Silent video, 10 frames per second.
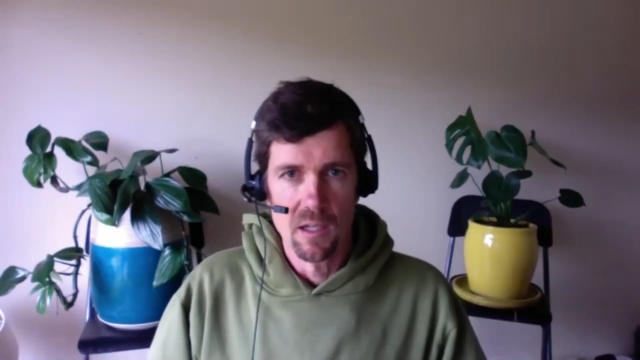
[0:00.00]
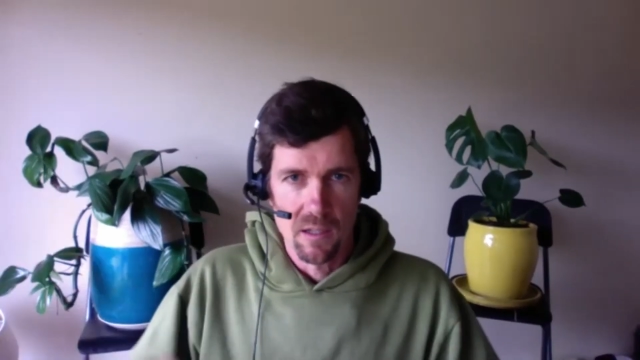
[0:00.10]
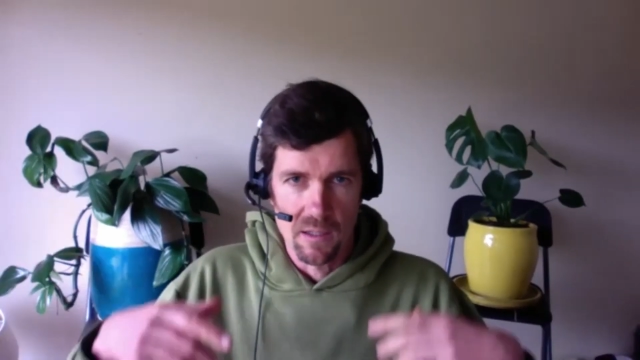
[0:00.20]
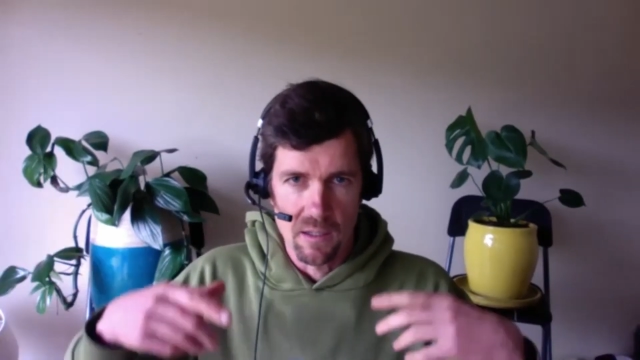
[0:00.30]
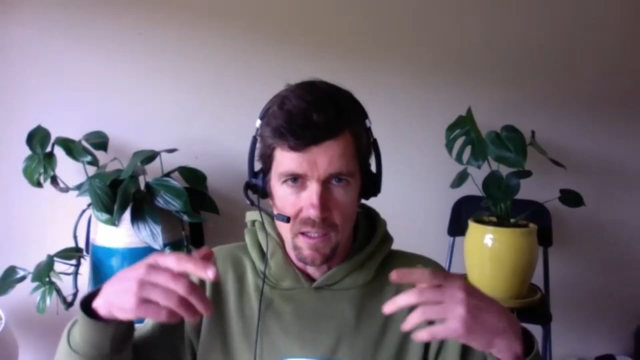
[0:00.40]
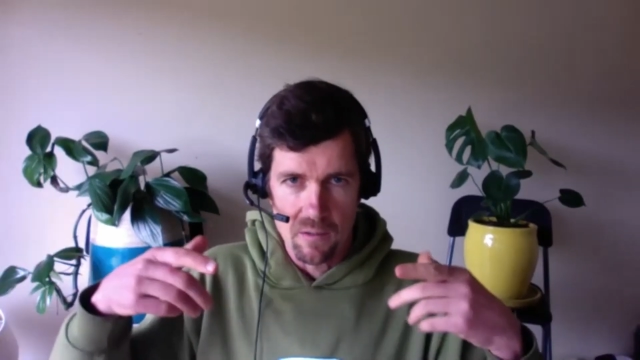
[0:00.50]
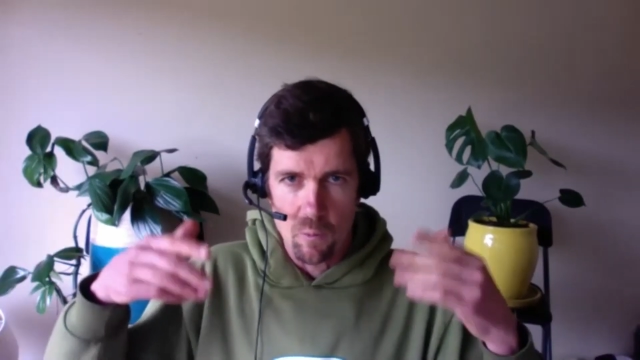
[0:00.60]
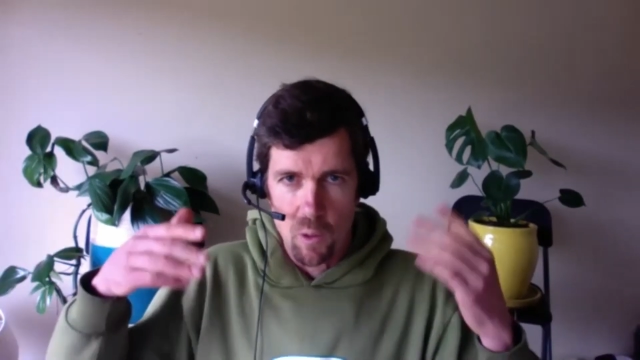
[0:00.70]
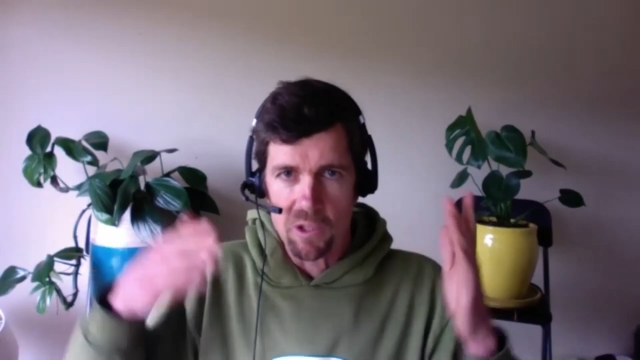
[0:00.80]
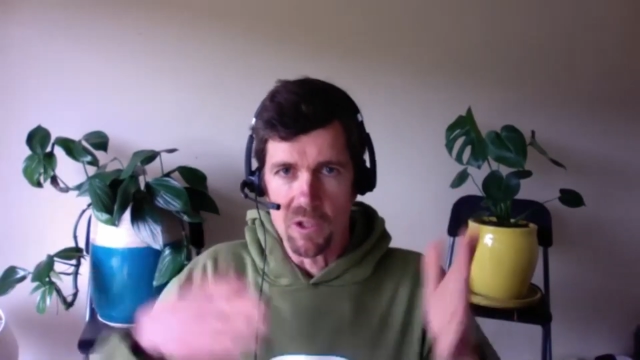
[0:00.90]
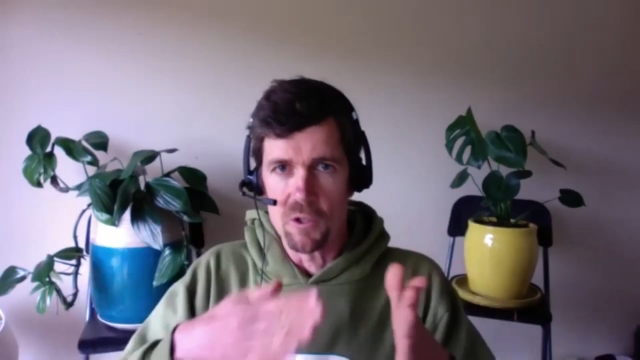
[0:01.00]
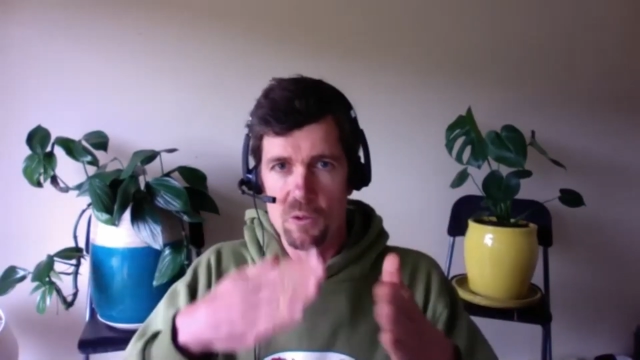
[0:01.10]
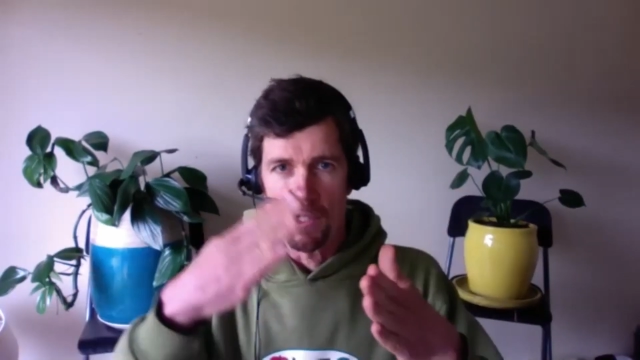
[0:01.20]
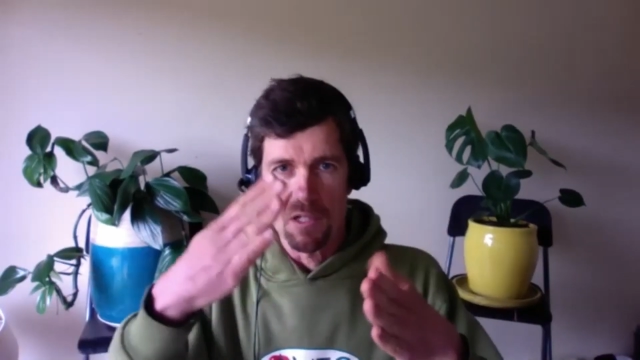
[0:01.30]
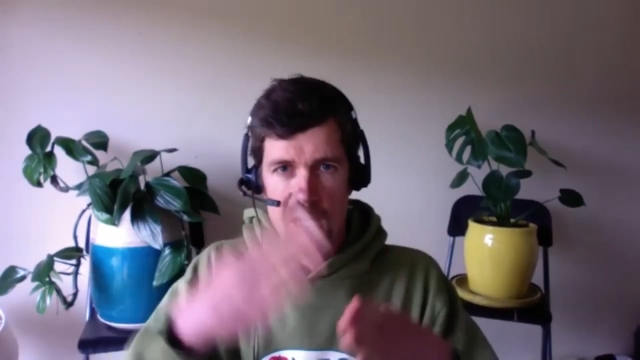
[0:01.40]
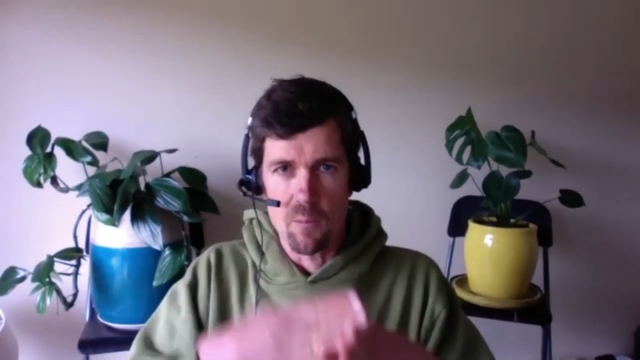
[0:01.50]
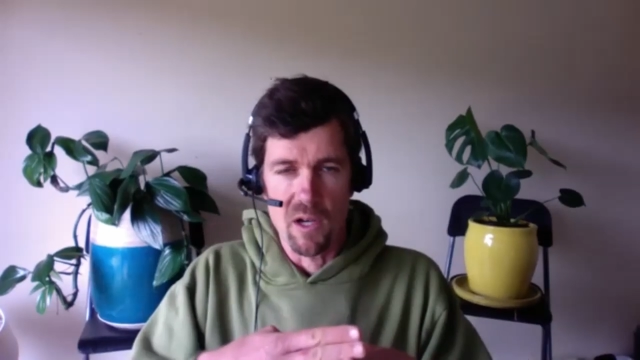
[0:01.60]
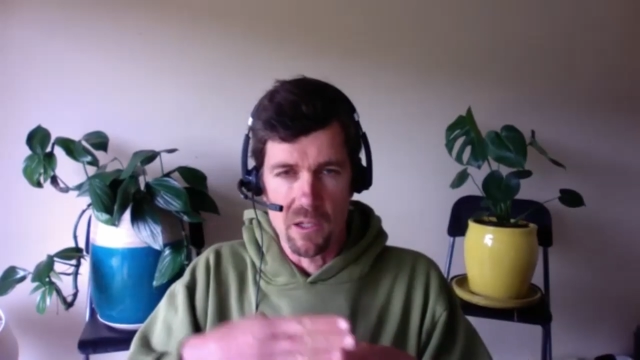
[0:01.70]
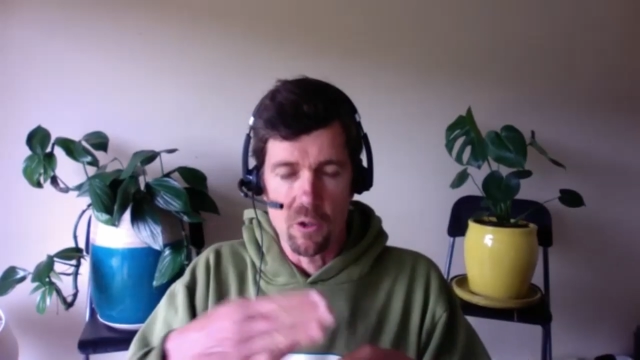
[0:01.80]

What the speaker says: And what we're going to do is step one.